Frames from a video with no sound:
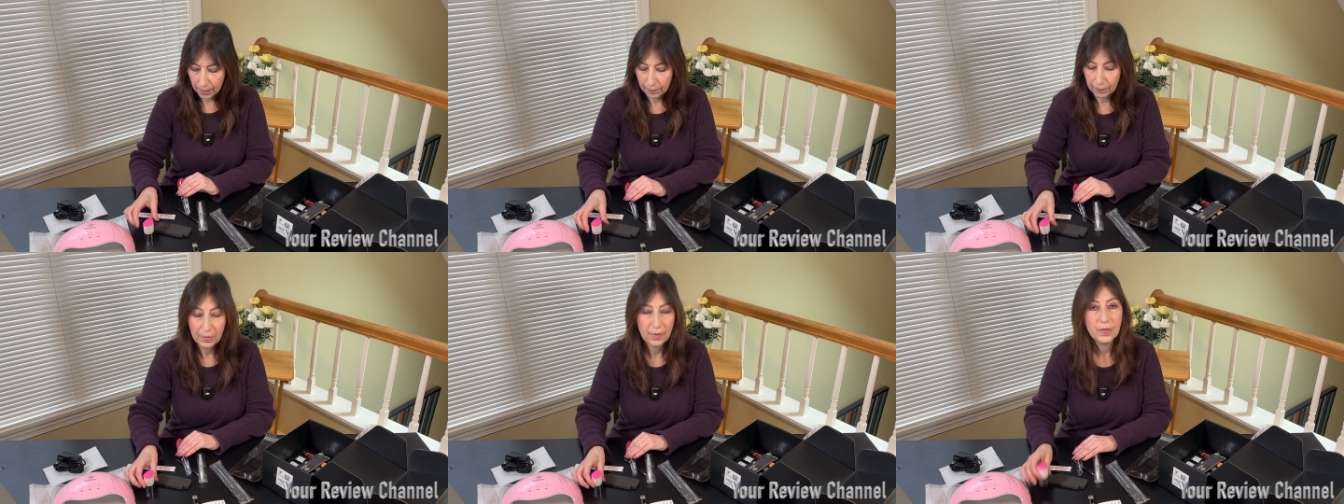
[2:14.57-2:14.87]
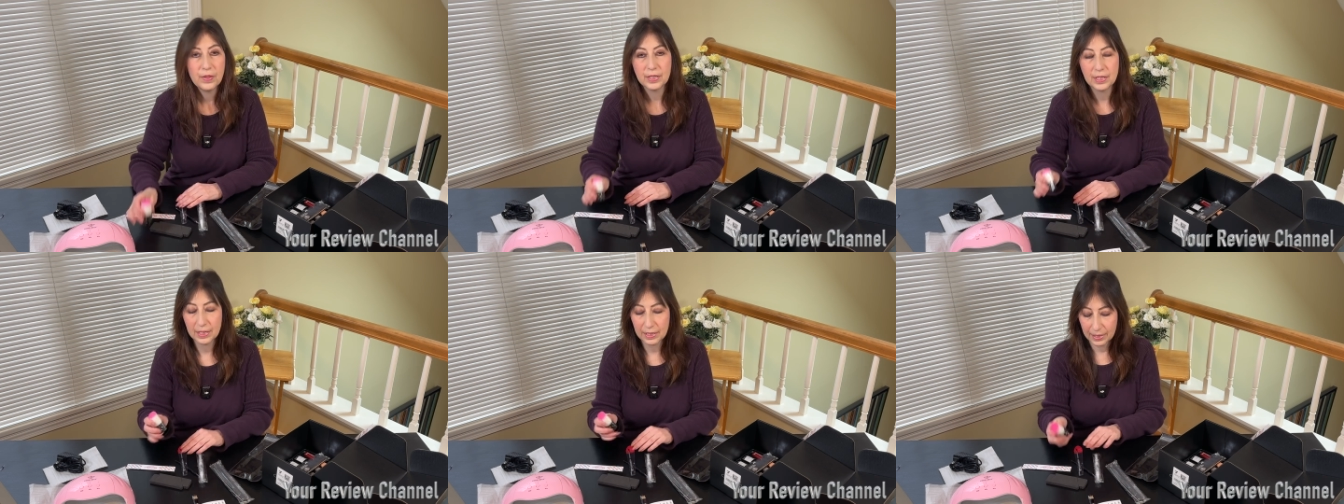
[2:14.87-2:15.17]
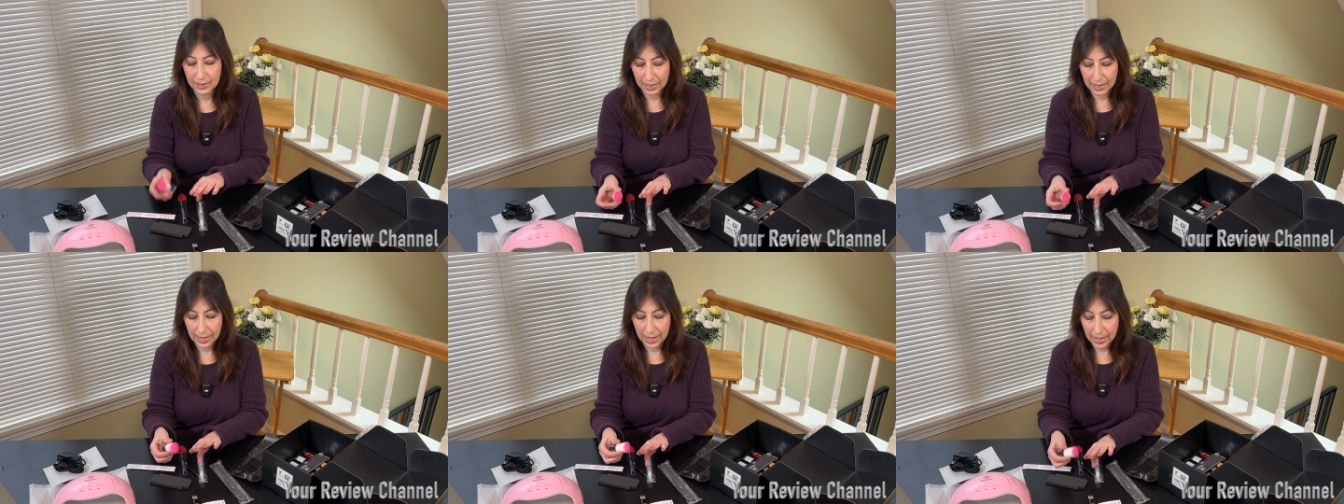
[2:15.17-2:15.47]
This is
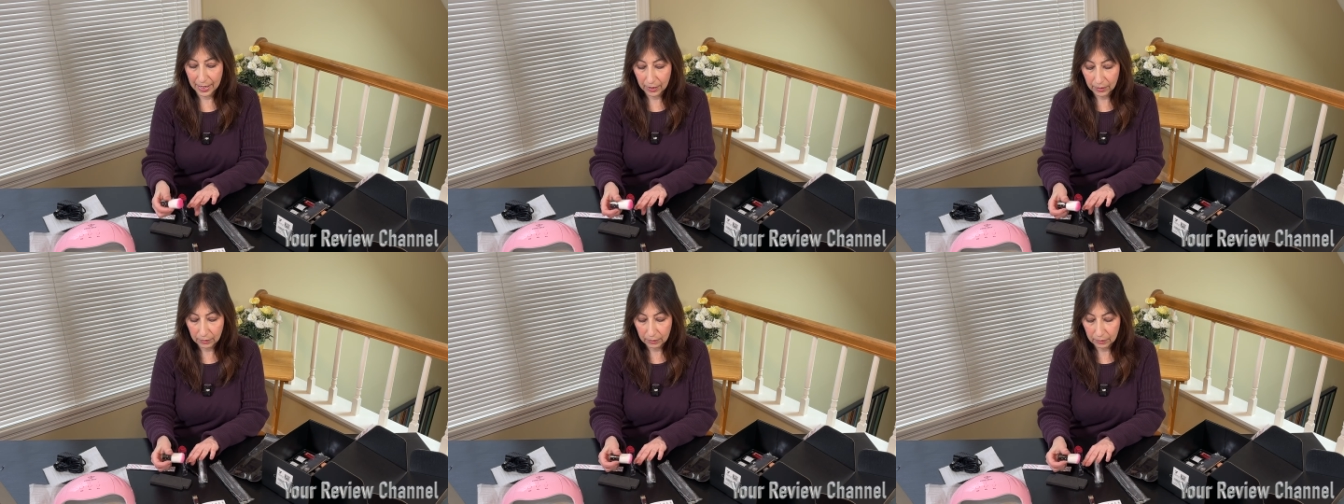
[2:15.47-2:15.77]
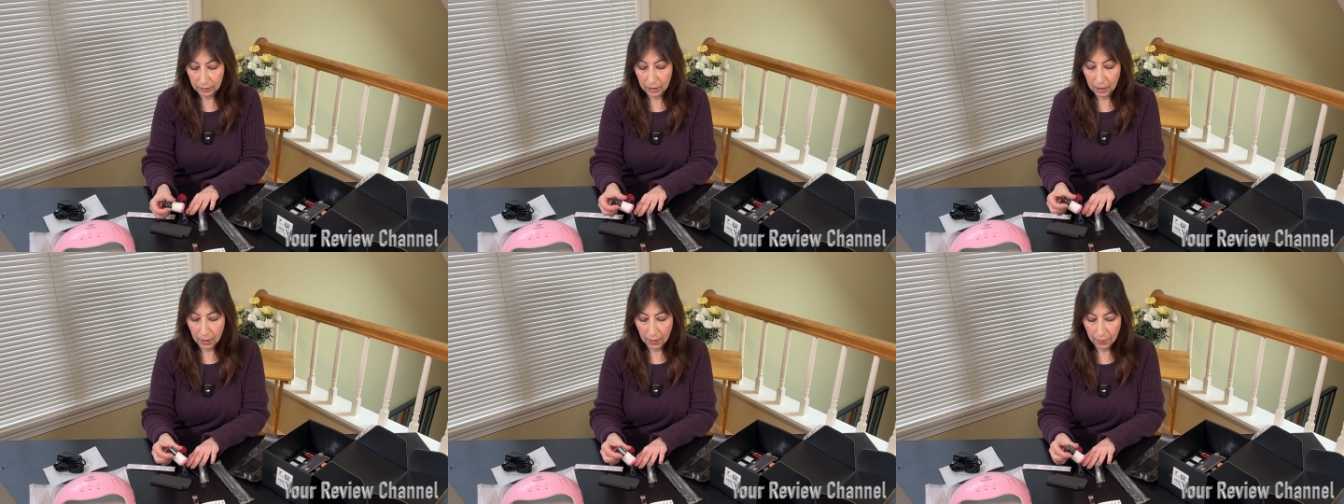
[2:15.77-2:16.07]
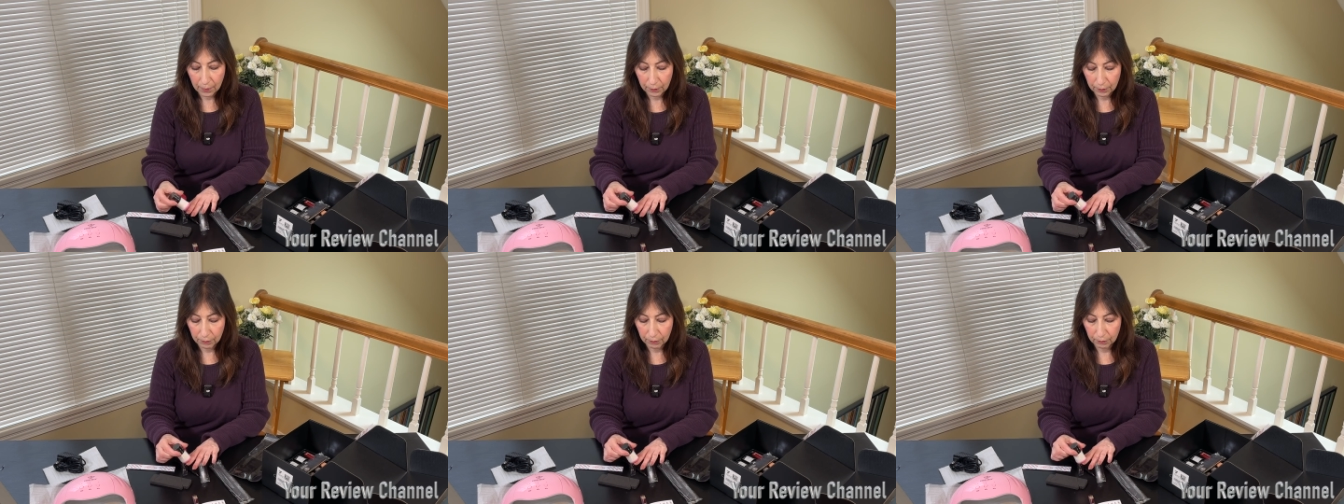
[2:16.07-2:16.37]
the nail
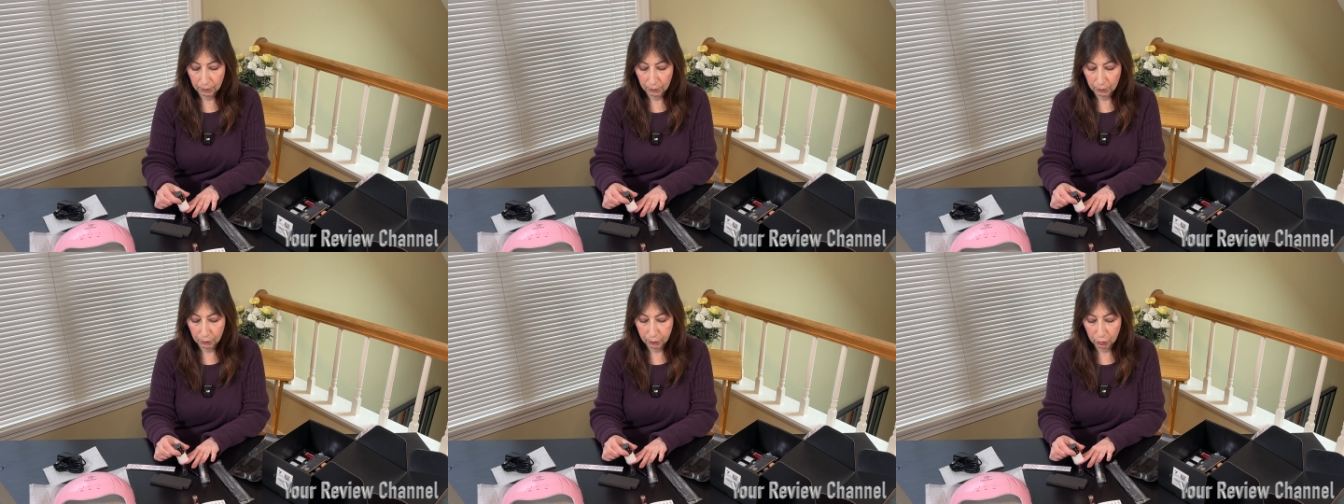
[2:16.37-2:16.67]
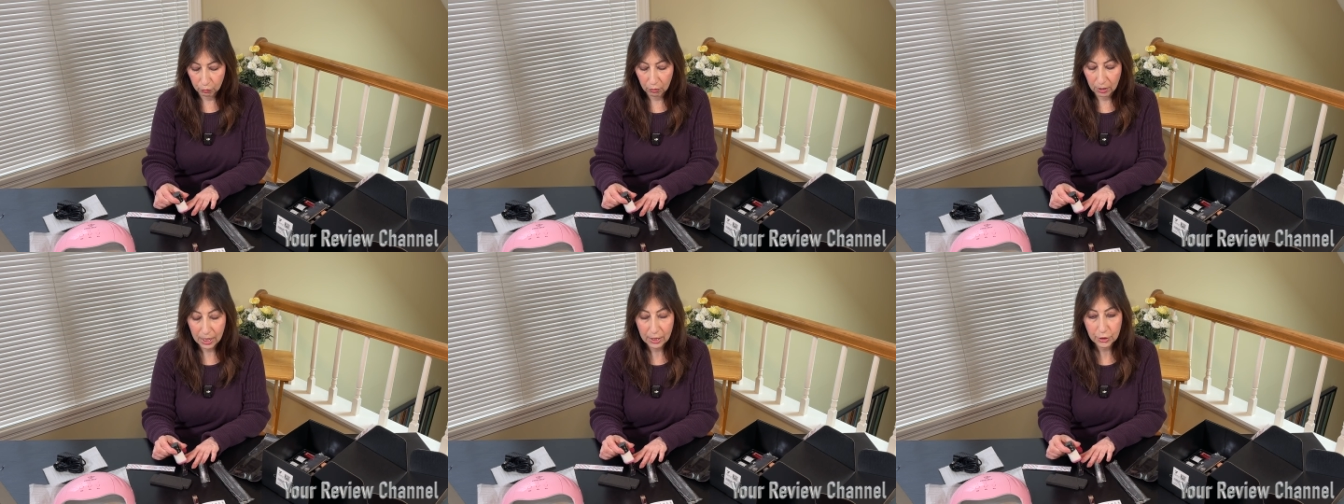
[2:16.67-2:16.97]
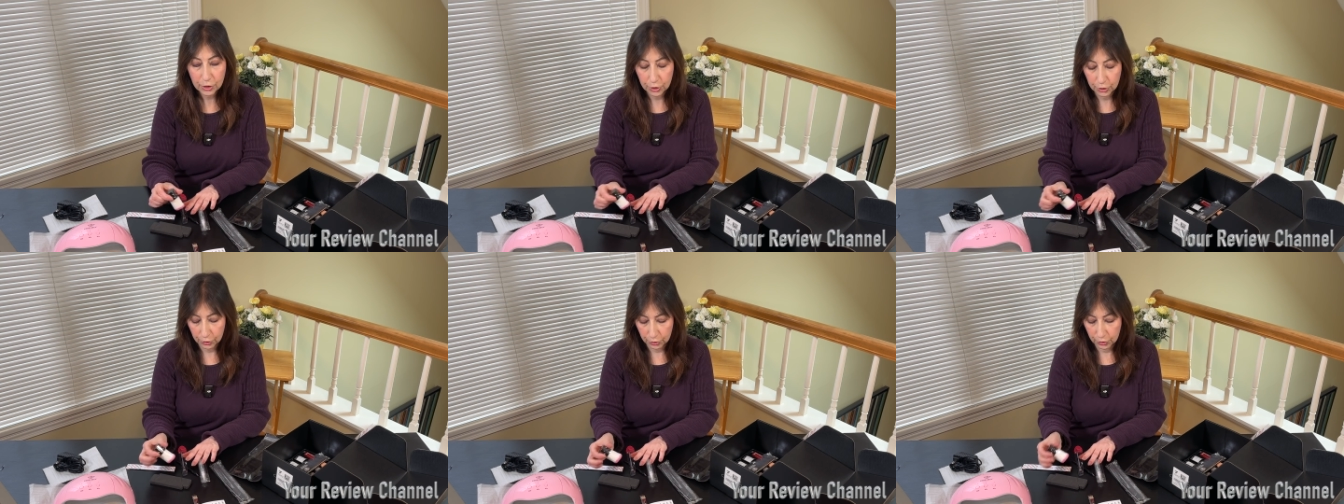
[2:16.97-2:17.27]
brush,